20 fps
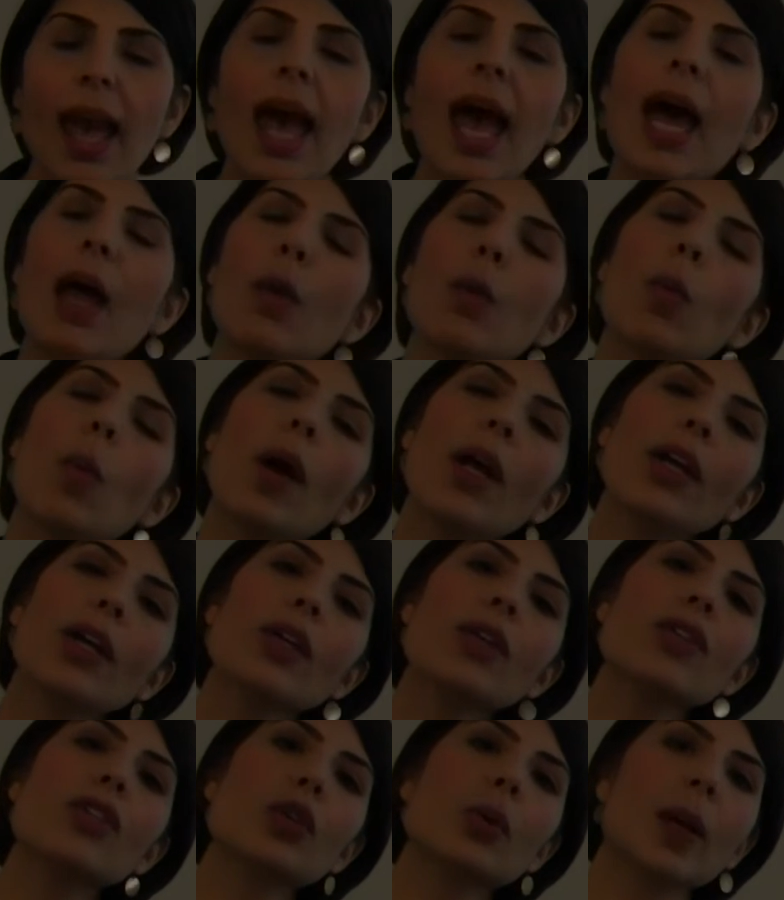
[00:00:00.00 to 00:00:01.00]
And what
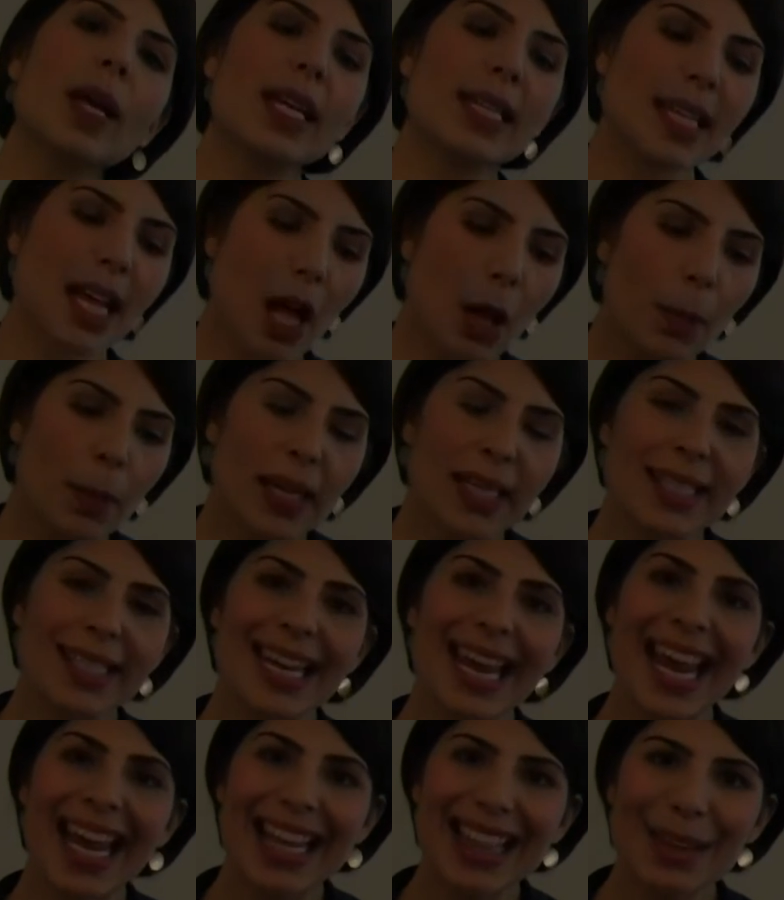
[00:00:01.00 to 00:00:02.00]
you're doing is helping
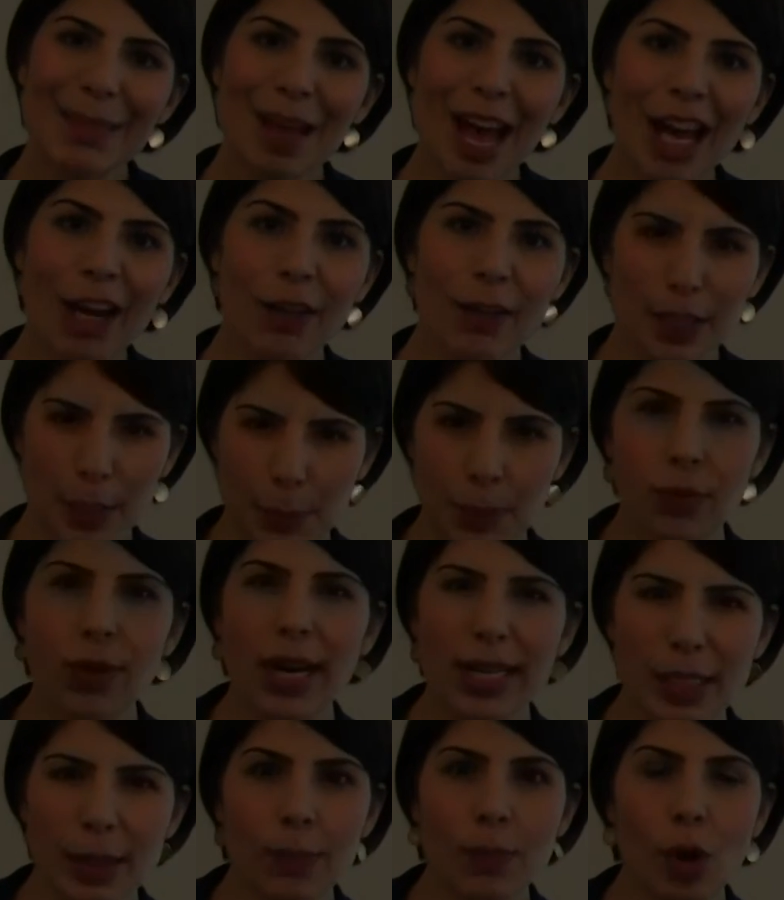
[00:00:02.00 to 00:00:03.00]
take them out of this
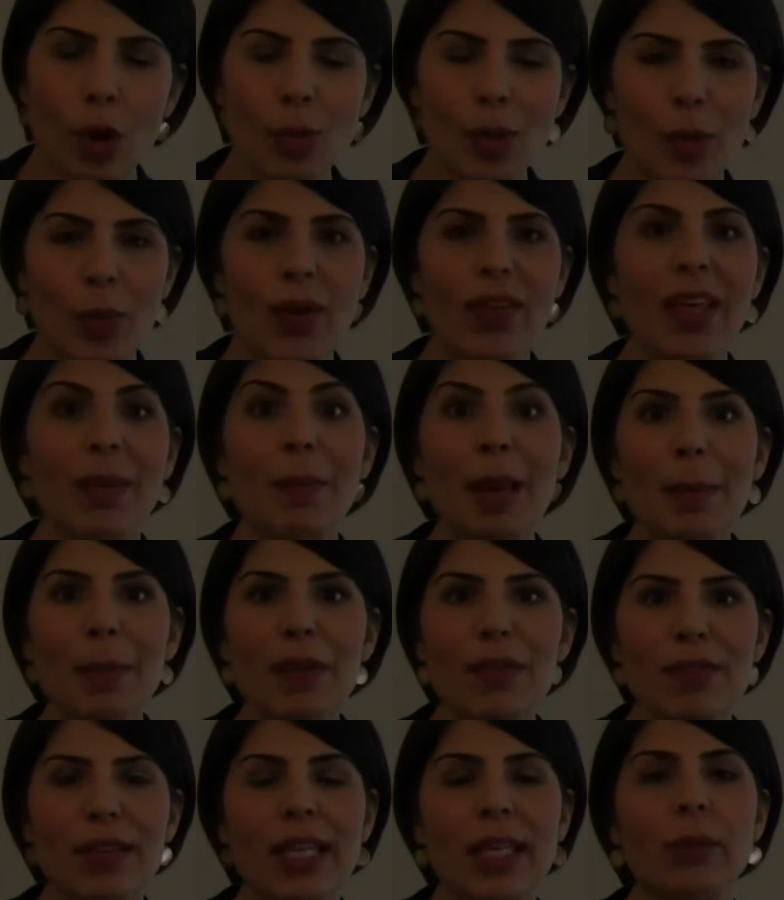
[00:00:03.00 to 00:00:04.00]
present moment where they may be
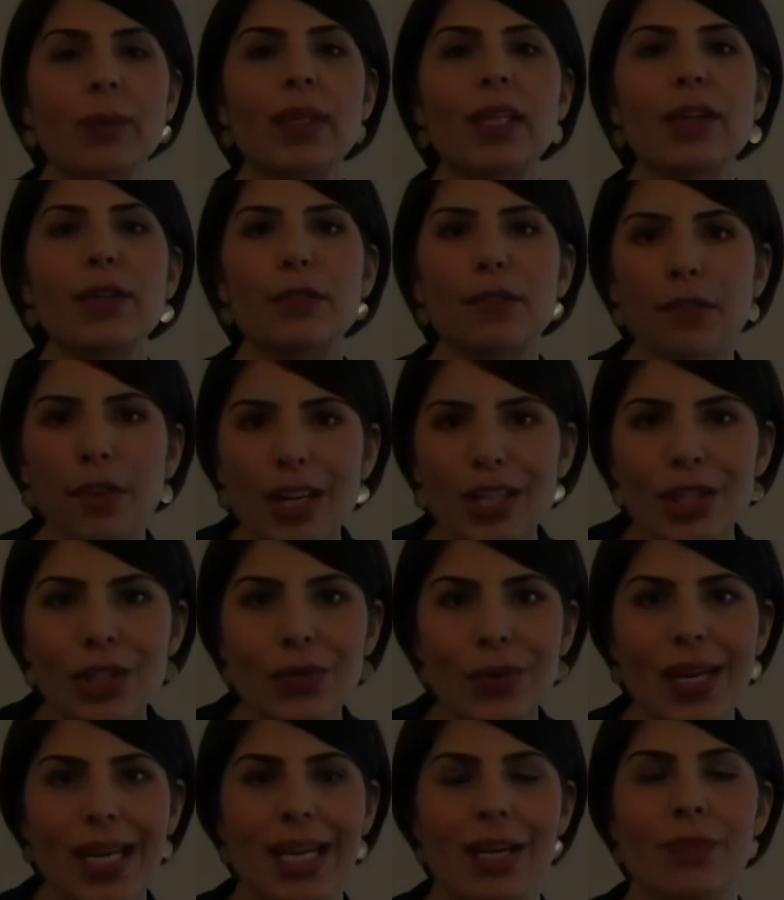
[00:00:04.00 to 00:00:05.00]
feeling really
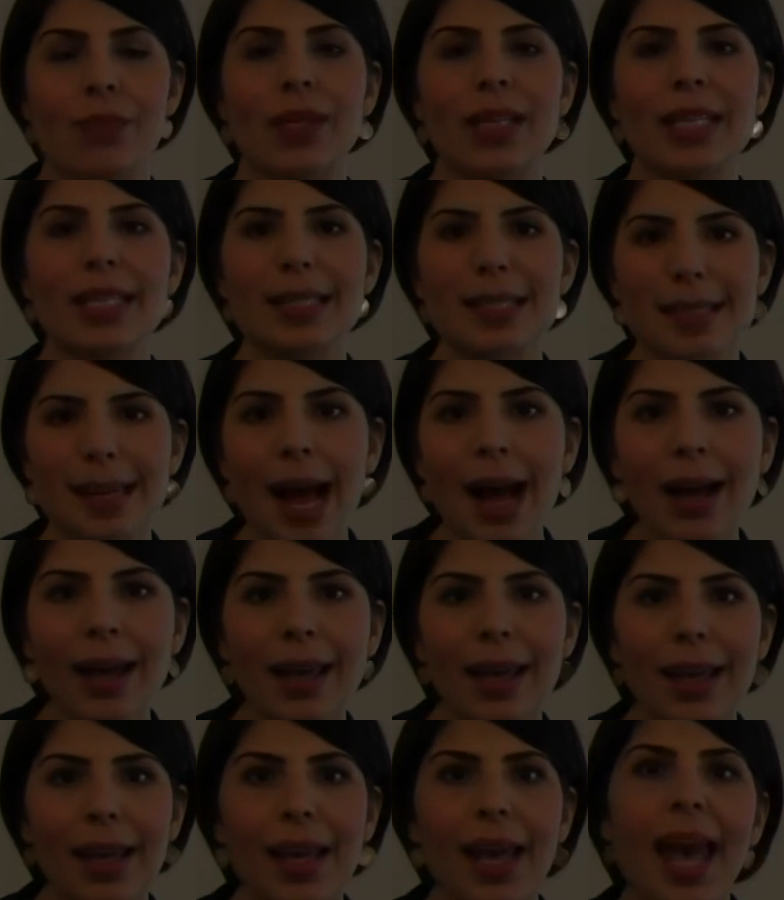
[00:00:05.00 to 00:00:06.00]
frustrated and really stuck
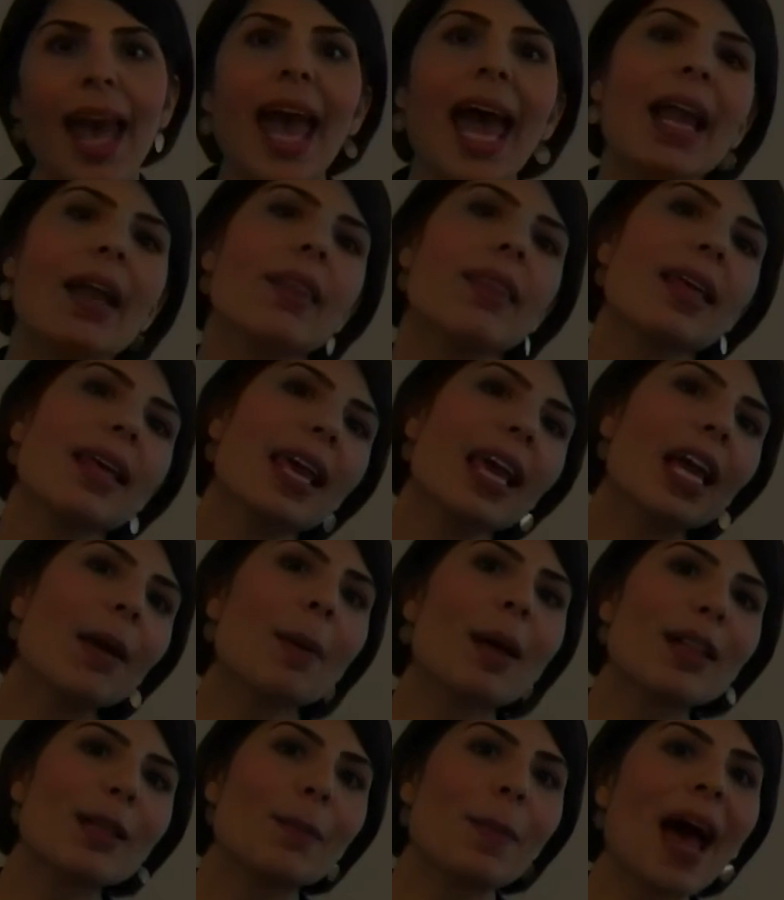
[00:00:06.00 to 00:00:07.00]
and thinking
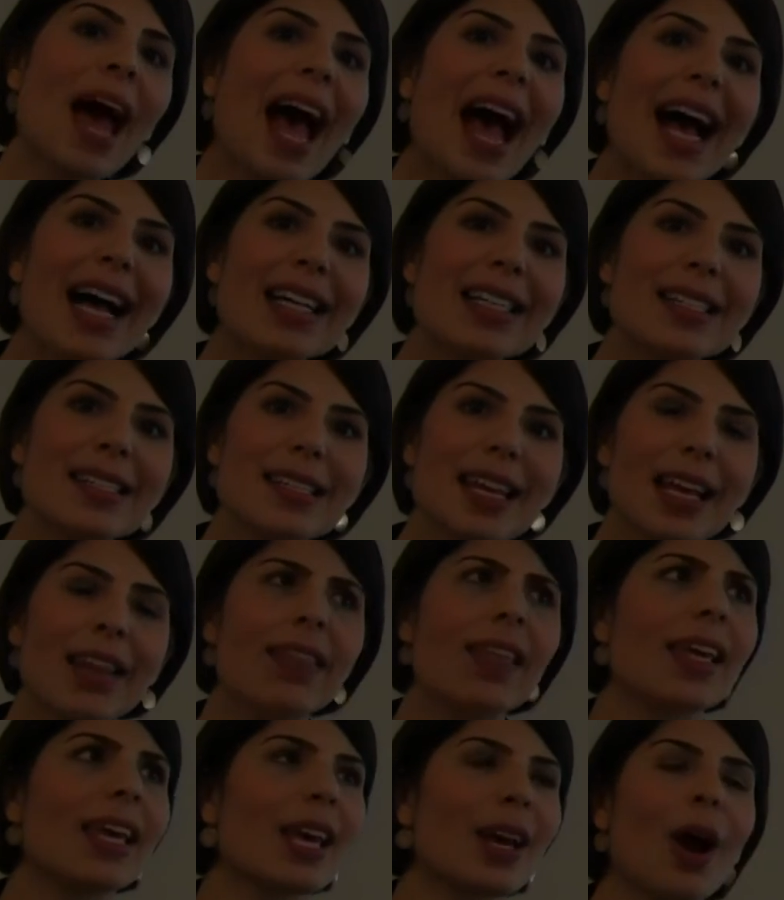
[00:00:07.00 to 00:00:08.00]
about the past and
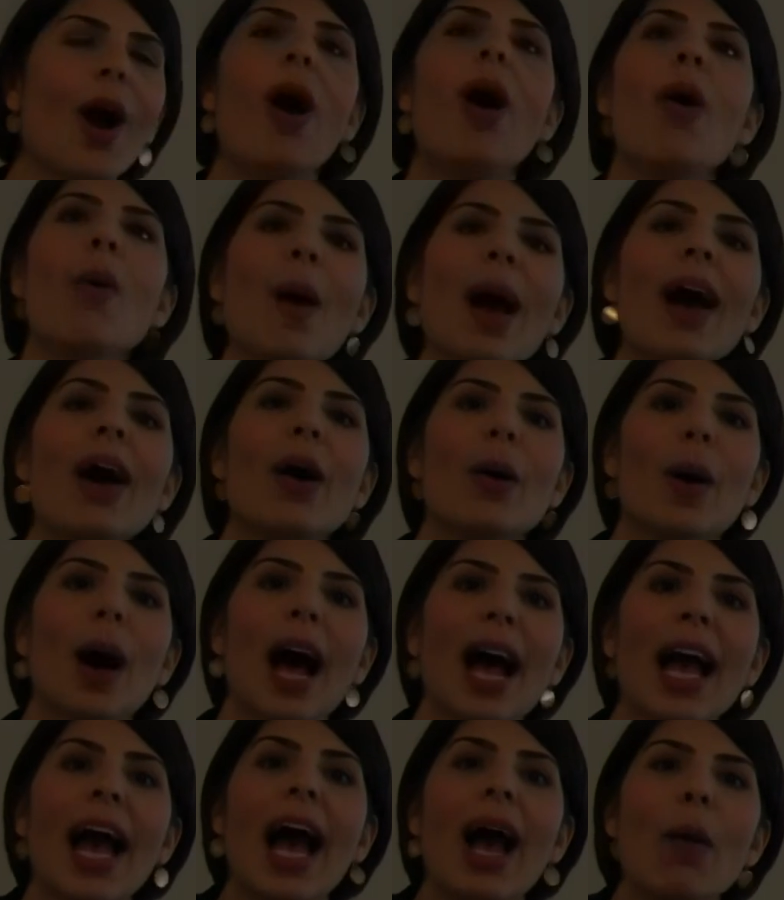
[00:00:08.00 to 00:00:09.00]
thinking, oh wow,
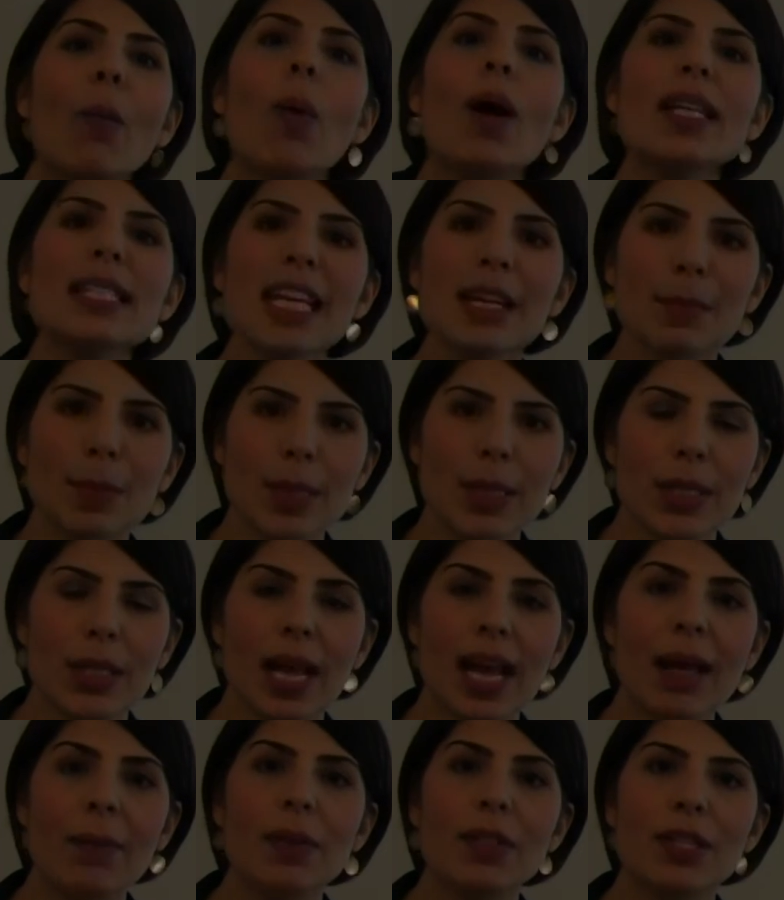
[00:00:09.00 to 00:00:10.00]
I was
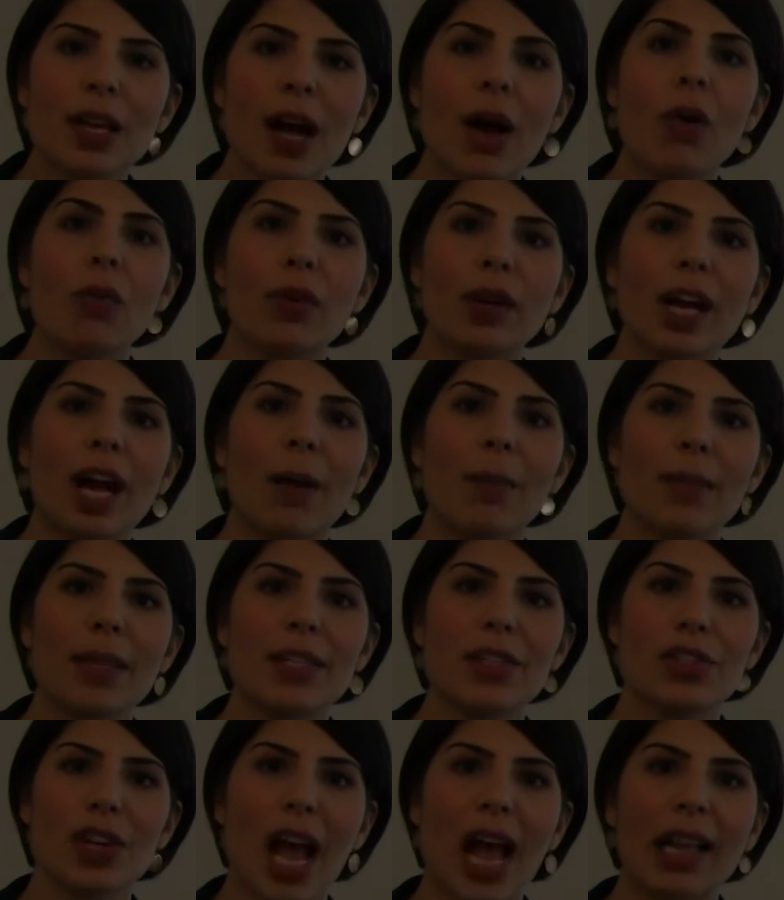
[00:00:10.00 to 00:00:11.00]
able to overcome
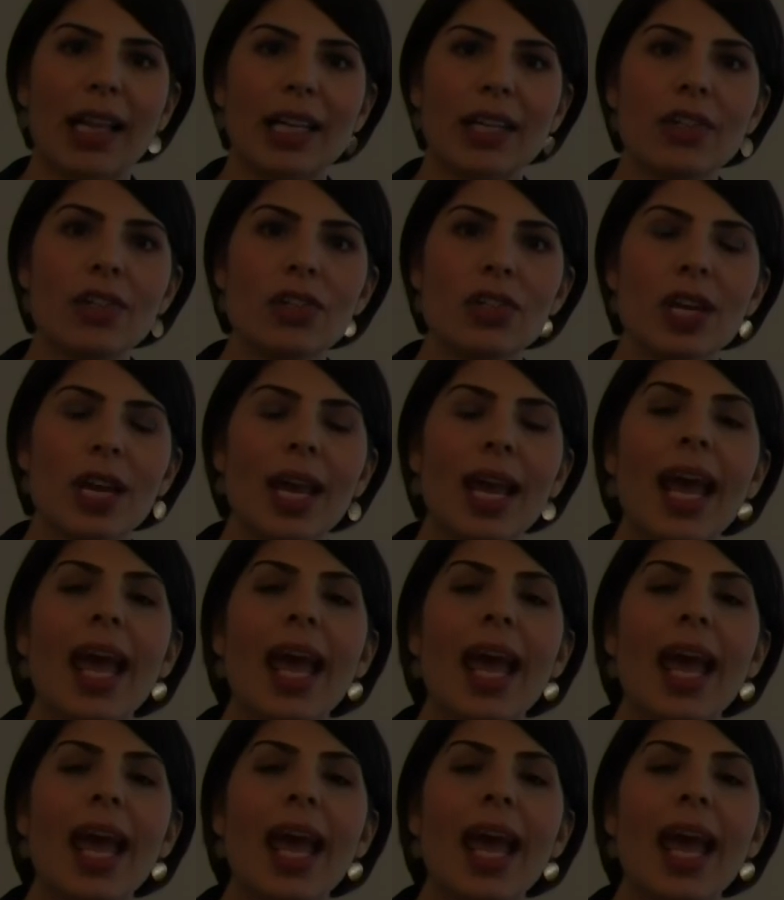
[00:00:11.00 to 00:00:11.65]
this challenge,